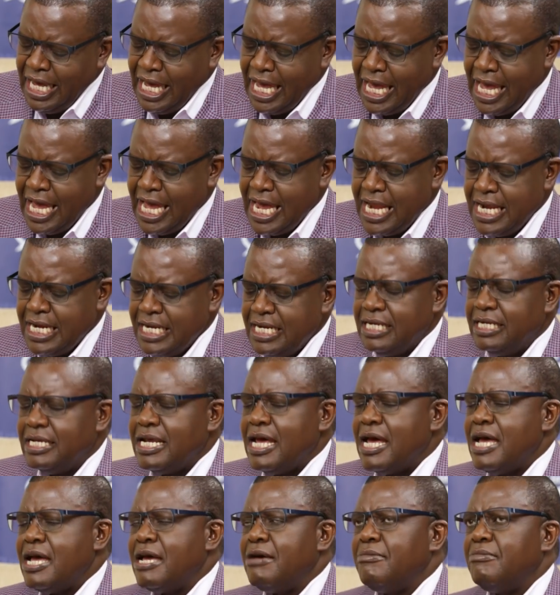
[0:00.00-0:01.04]
and
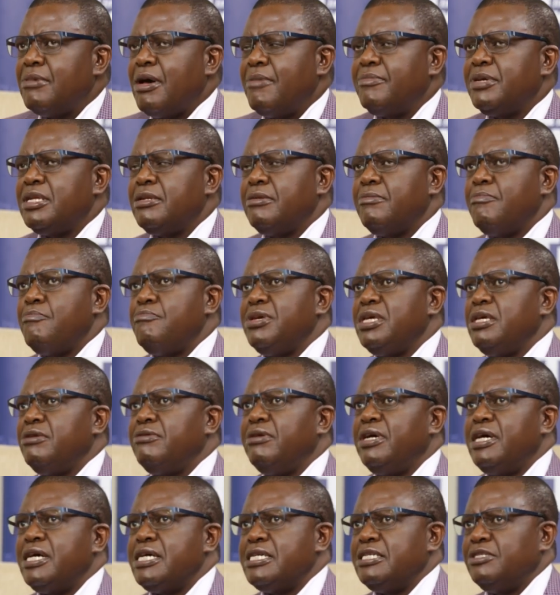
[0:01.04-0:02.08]
um, I mean,
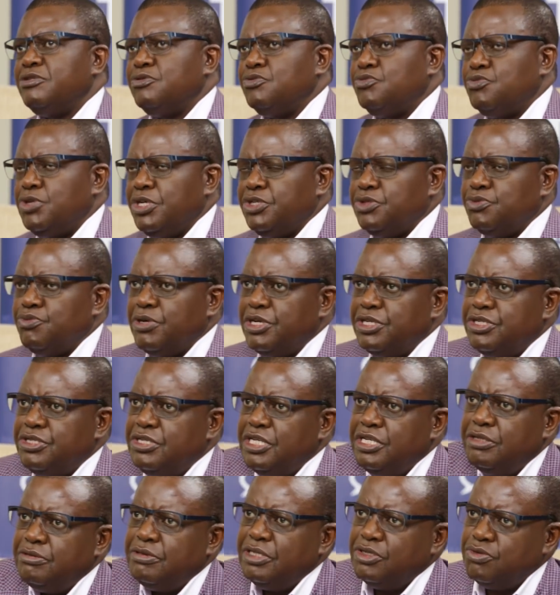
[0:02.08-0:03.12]
Mbira is, is what
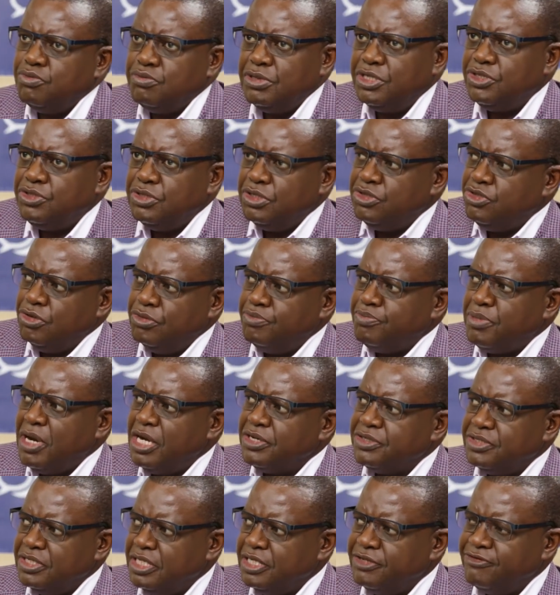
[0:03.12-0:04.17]
is, is, is, your
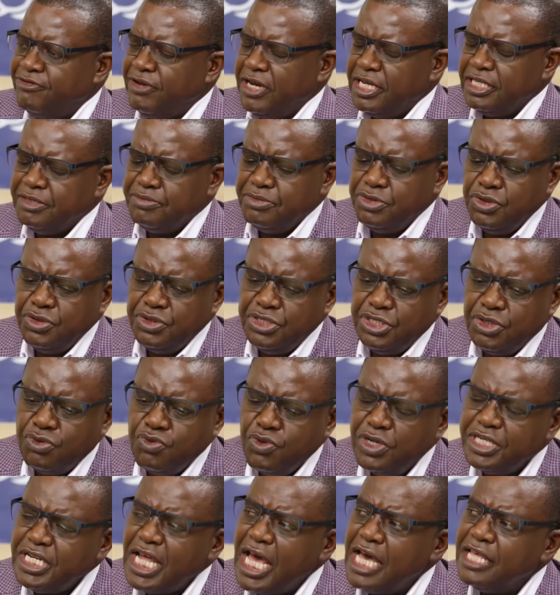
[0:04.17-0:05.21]
passion as far as music.
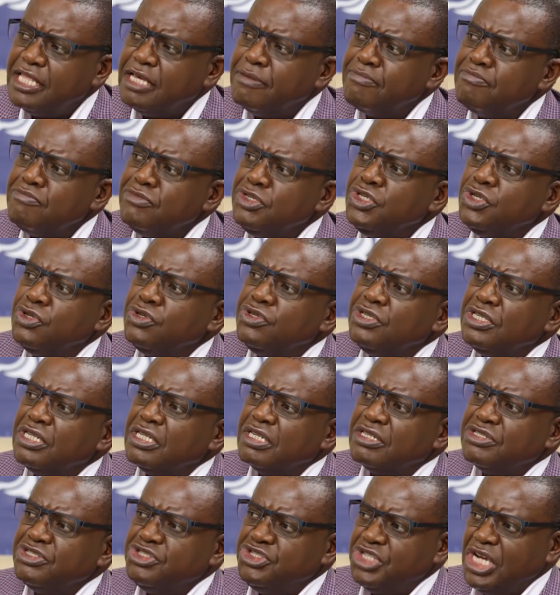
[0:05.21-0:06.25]
What other
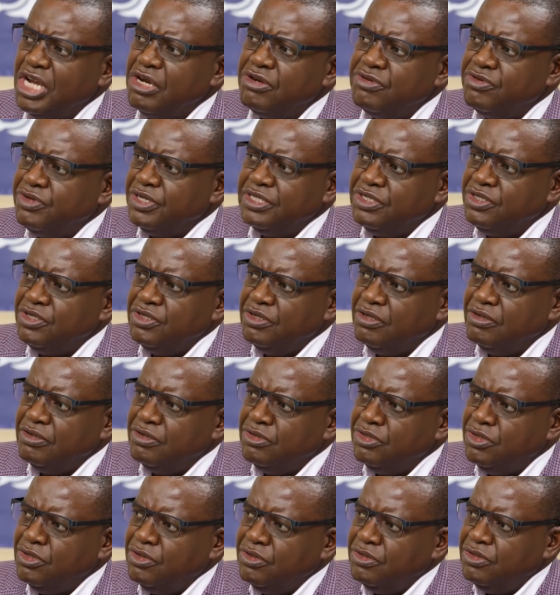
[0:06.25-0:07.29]
musical genres do you,
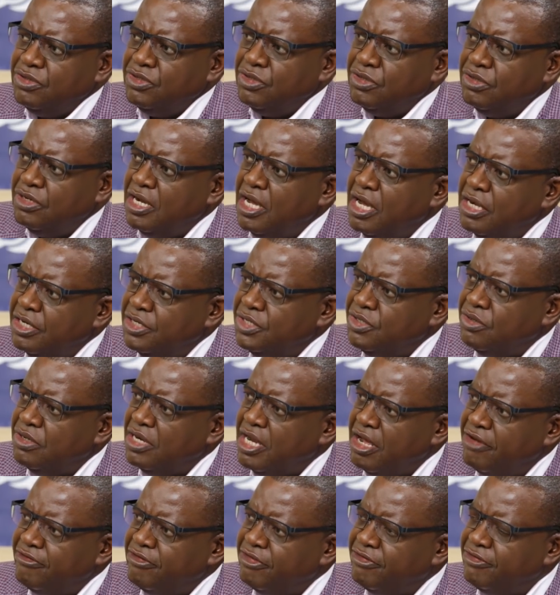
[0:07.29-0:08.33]
do, do you, do you
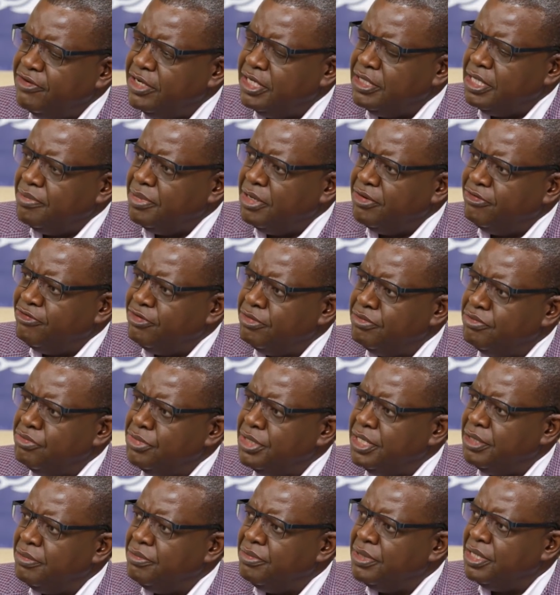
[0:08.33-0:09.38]
love apart from
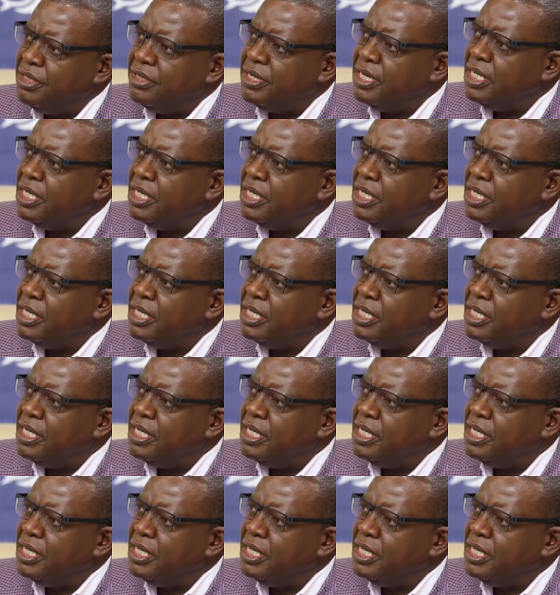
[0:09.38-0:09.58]
Mbira?